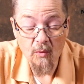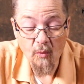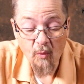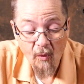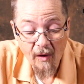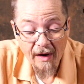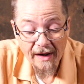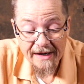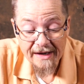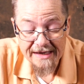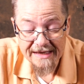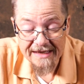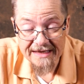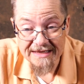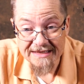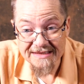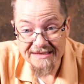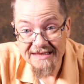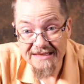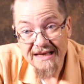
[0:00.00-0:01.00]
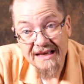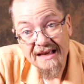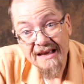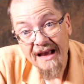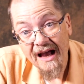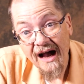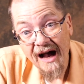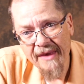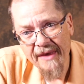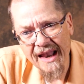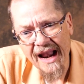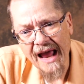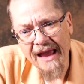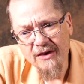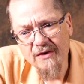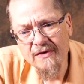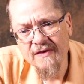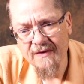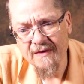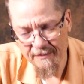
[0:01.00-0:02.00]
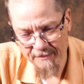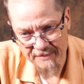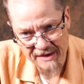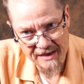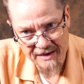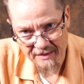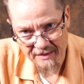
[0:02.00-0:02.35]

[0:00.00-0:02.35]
One is, and I used to be